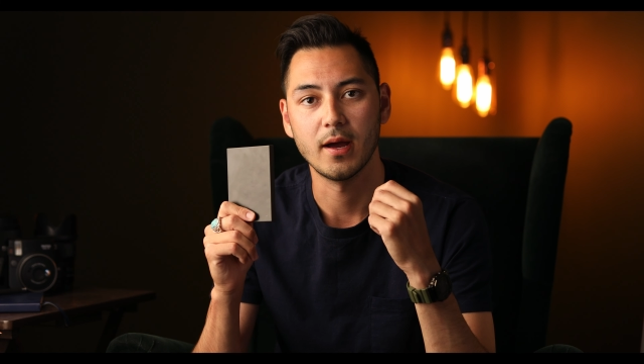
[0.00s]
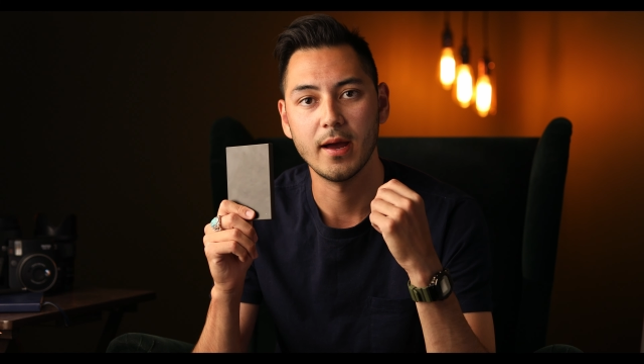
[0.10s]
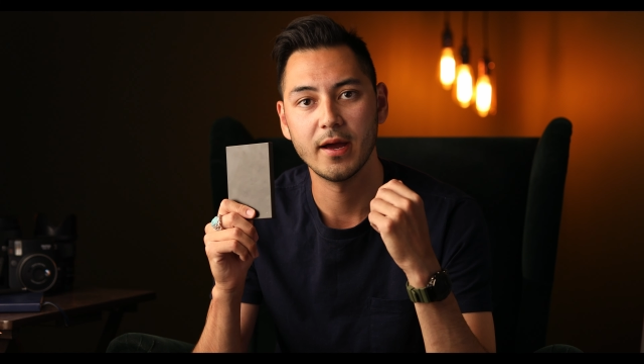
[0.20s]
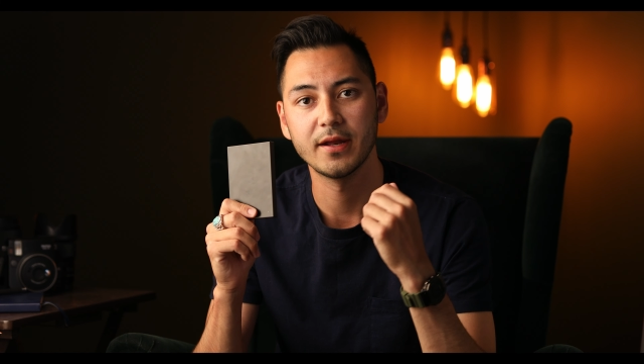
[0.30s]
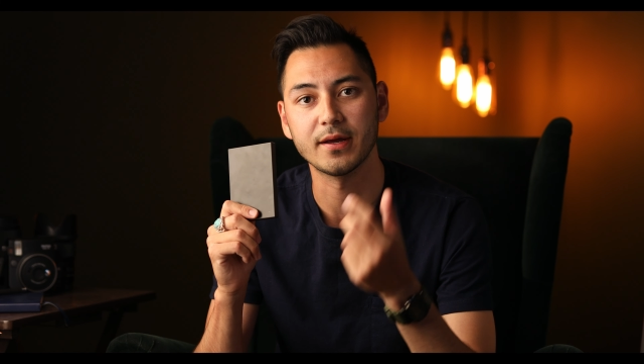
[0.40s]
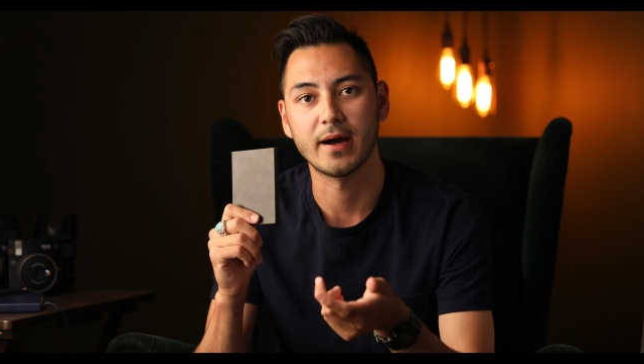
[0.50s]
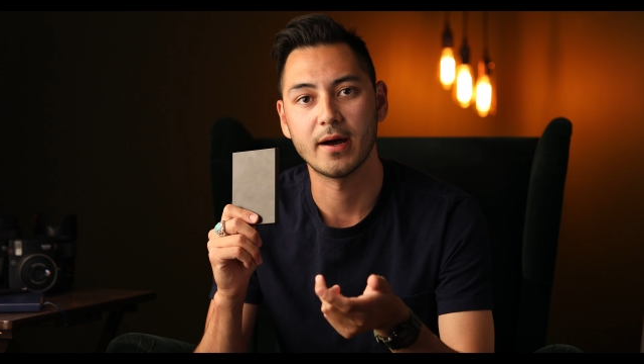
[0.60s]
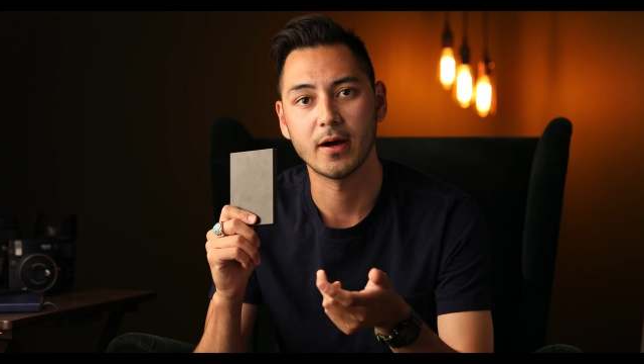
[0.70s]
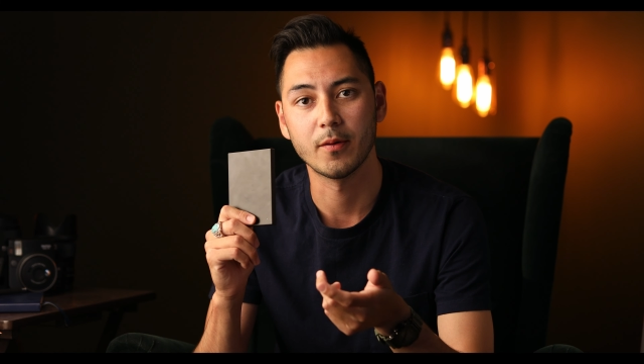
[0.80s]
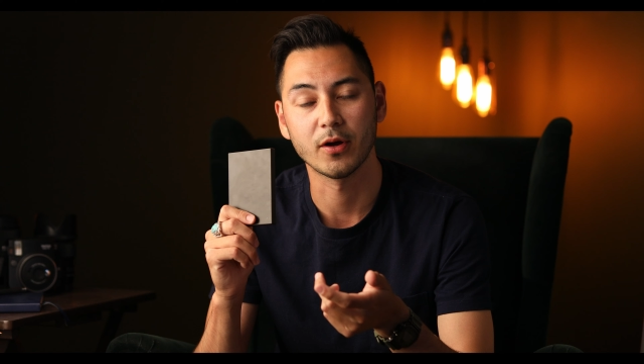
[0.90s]
And
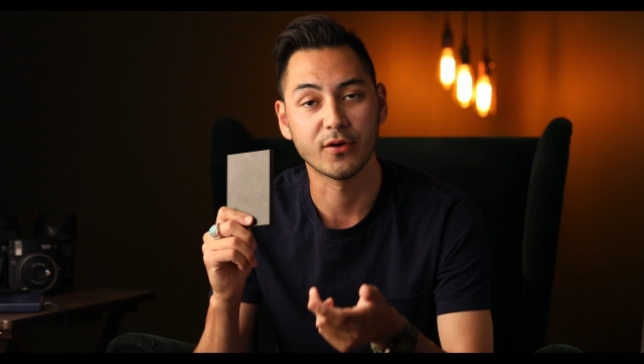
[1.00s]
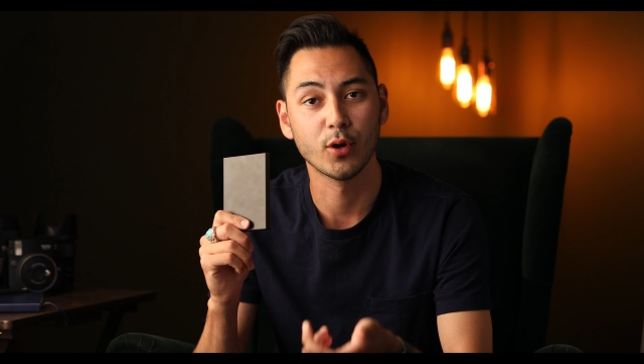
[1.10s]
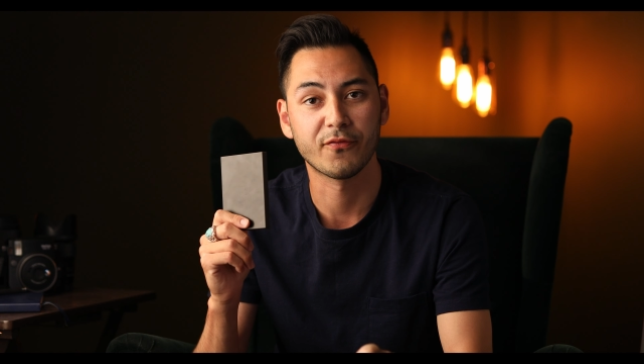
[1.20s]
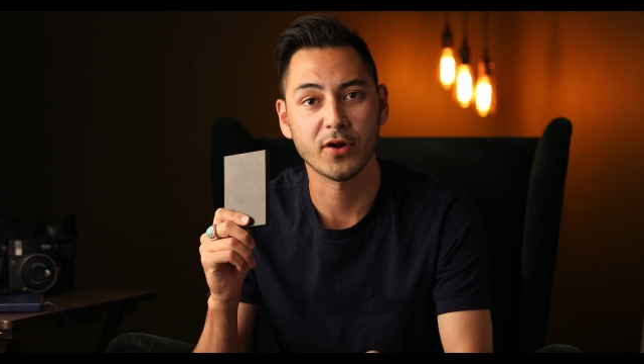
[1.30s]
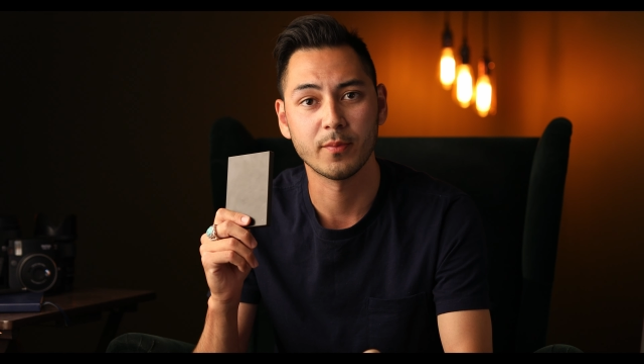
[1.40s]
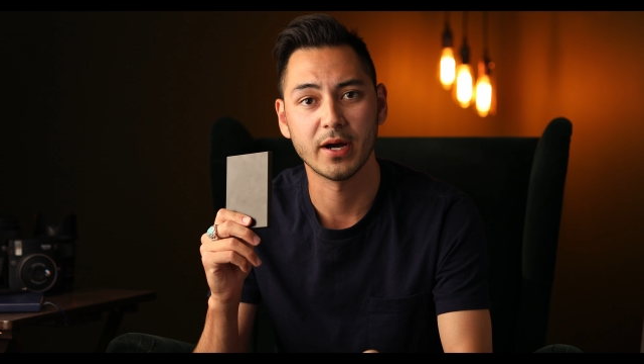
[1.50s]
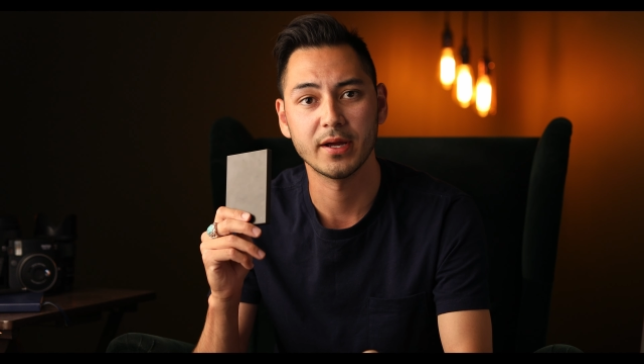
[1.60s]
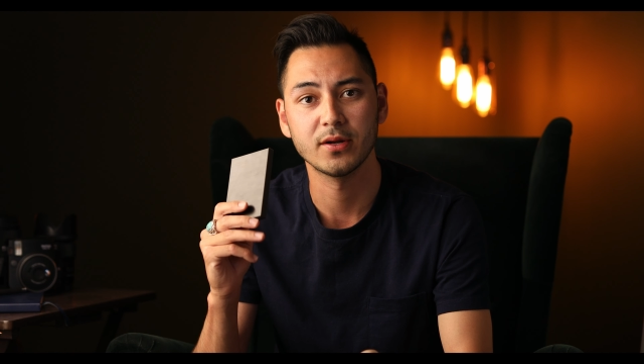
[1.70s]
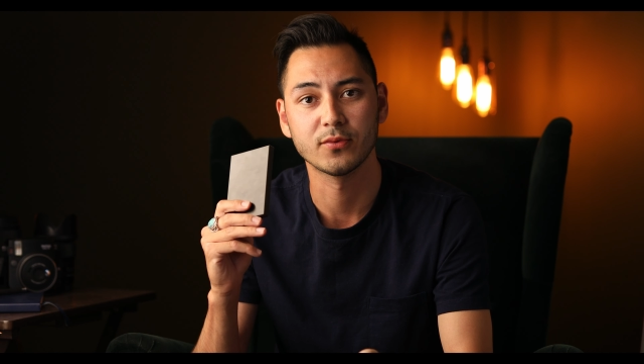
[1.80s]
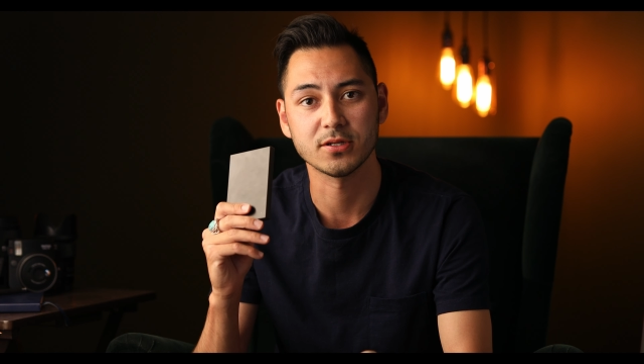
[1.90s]
a good friend of
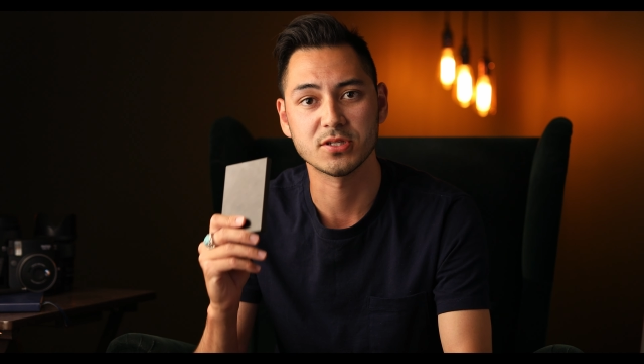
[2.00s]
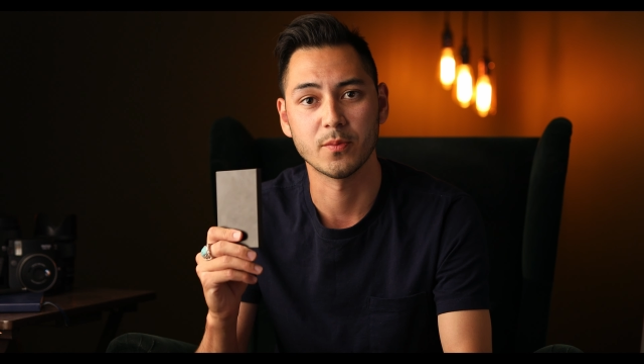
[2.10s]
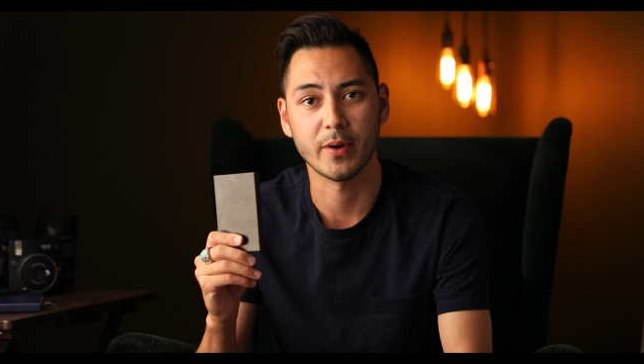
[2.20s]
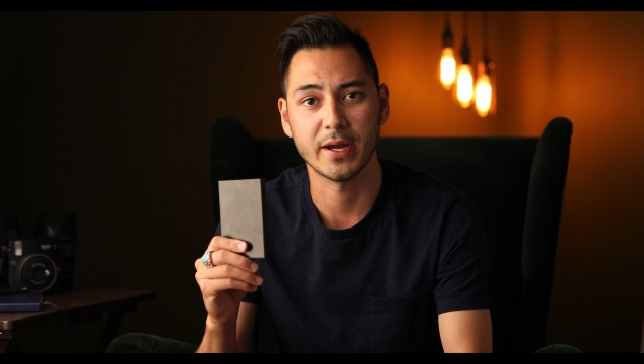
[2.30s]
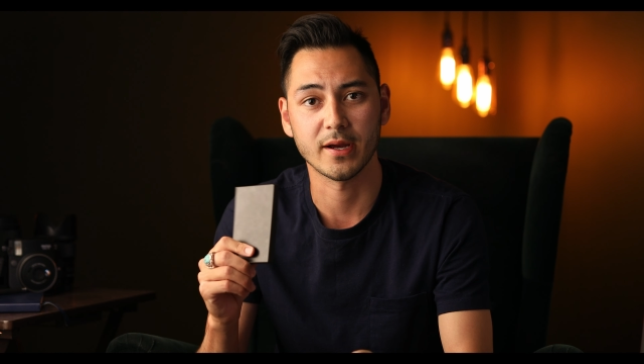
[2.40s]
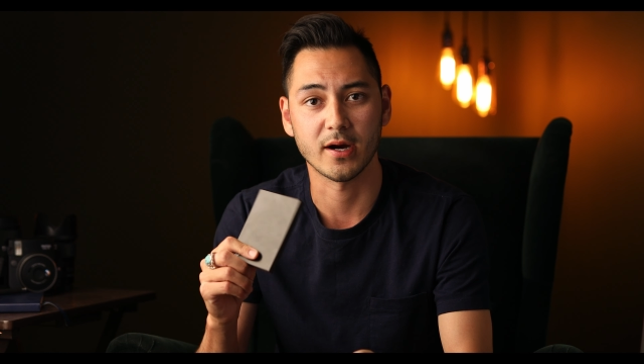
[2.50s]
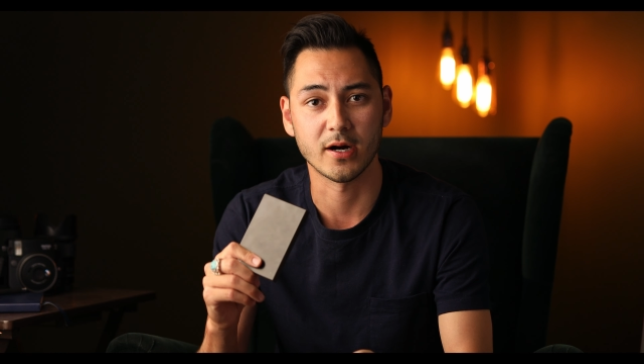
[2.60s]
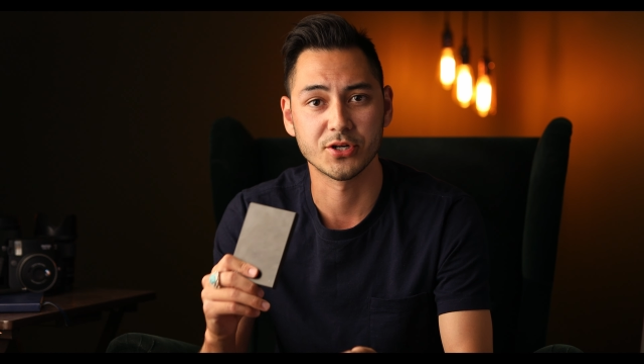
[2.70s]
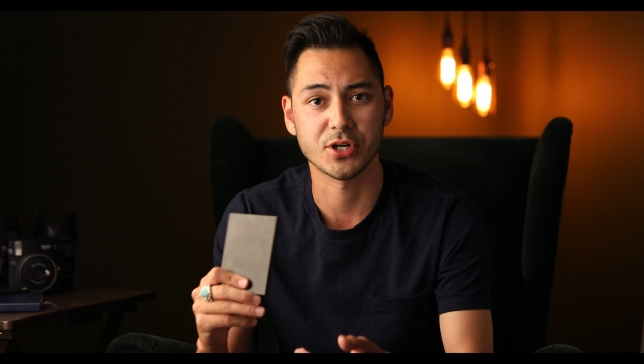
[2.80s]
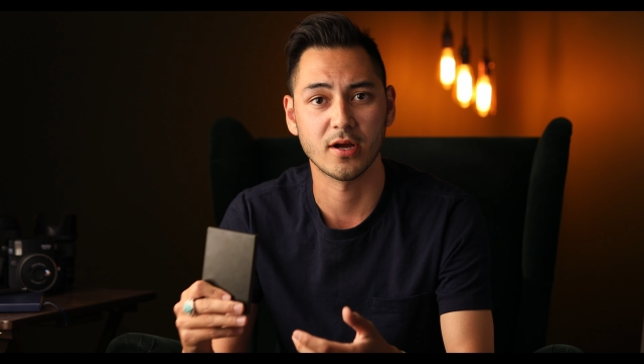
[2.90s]
mine was also buying a
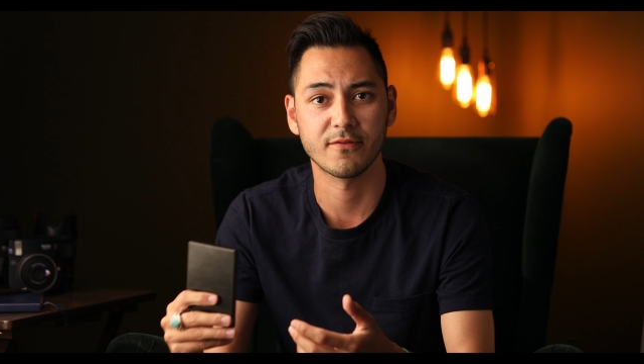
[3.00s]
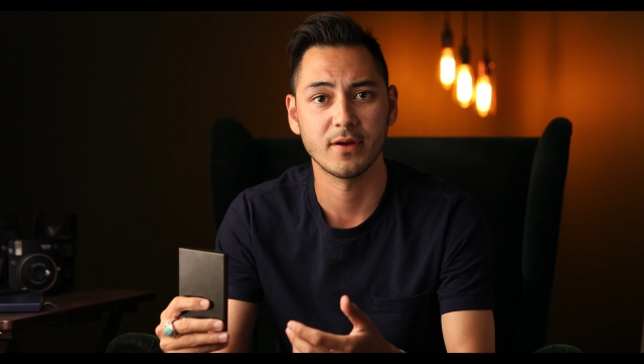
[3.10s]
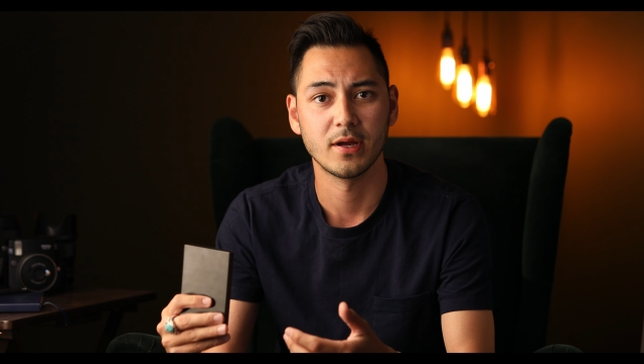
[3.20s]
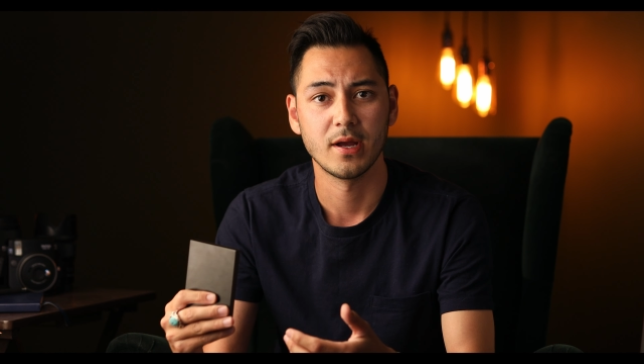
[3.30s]
hard drive.